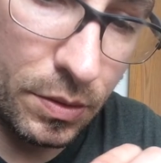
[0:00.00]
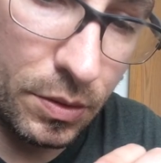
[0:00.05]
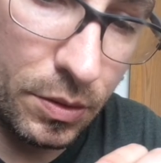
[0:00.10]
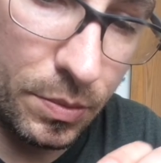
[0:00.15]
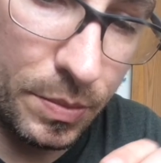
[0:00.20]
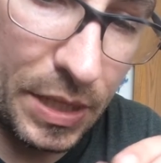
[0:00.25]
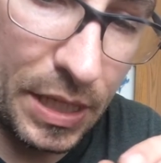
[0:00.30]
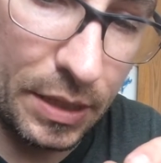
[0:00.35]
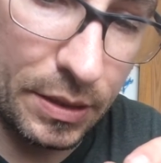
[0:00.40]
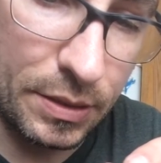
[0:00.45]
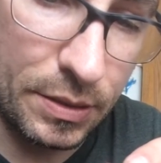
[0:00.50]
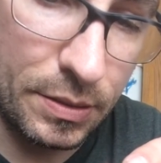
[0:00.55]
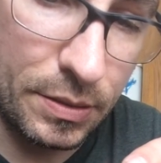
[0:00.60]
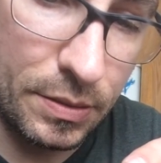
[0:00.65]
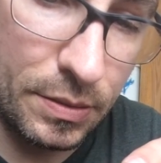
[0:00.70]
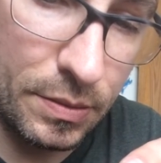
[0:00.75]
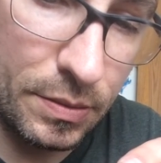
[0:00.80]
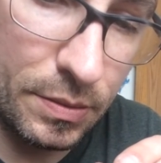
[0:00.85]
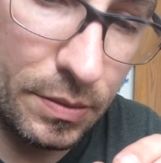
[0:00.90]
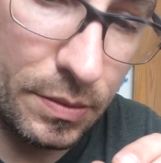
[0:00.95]
go back,
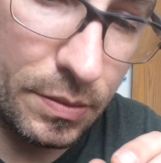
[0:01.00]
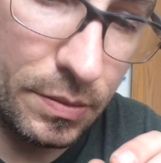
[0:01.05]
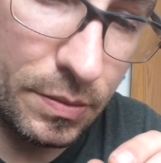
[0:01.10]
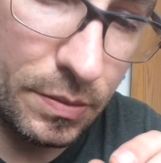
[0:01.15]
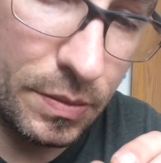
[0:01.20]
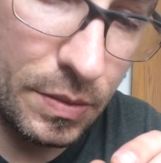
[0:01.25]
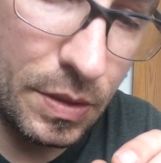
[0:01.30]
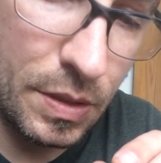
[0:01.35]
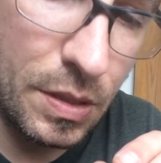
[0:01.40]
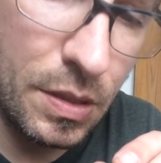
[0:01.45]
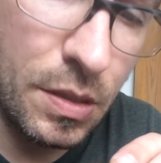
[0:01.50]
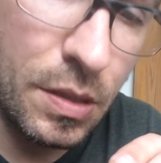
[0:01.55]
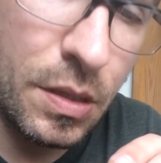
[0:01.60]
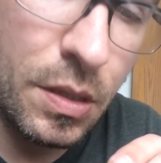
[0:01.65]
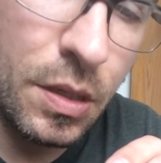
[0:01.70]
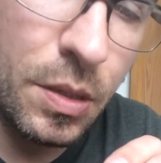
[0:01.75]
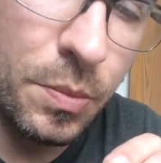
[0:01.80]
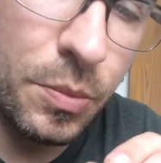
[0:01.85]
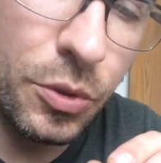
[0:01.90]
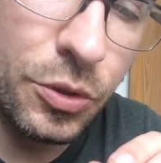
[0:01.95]

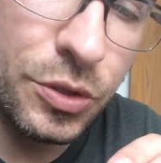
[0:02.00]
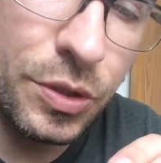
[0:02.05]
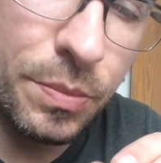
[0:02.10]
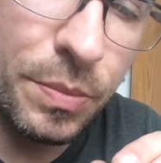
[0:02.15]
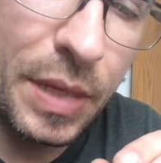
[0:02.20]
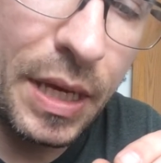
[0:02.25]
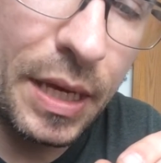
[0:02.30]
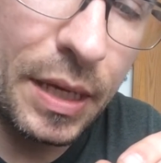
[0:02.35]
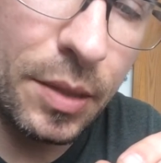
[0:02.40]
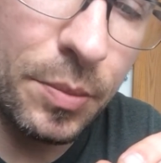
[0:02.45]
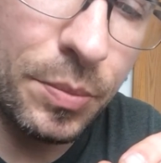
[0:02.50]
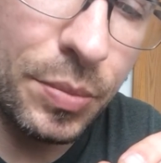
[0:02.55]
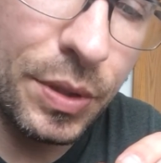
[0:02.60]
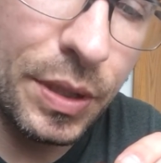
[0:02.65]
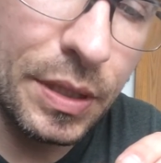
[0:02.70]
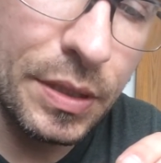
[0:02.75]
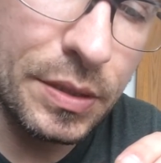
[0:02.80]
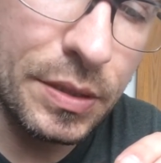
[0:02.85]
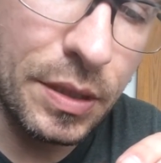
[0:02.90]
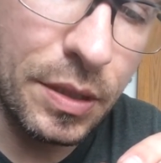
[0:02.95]
push it back in
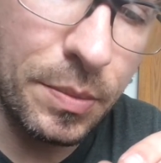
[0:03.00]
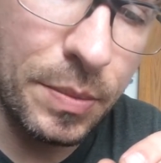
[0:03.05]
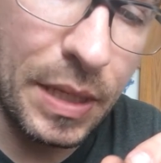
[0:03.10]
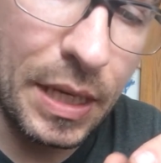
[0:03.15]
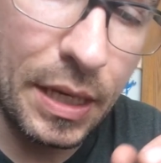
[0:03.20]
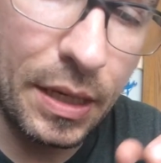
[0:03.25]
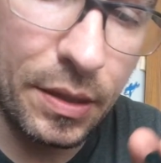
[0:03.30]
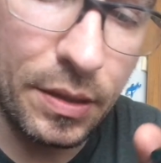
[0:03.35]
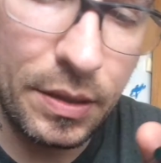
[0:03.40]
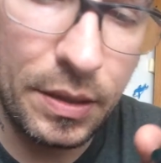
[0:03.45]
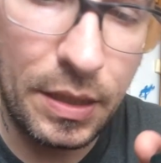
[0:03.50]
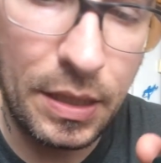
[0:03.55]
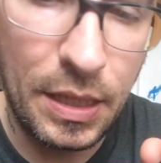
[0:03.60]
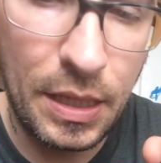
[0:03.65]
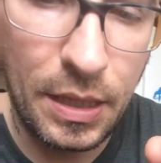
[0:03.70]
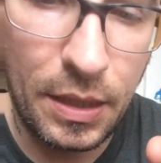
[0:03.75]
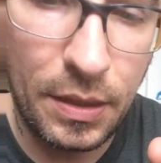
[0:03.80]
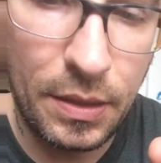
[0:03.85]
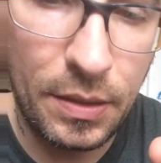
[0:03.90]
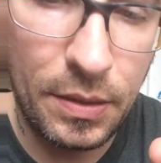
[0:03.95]
place to the back of the
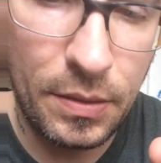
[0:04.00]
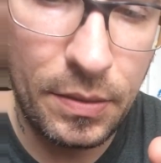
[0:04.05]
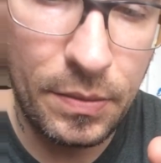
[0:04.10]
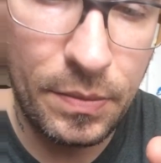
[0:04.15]
deck,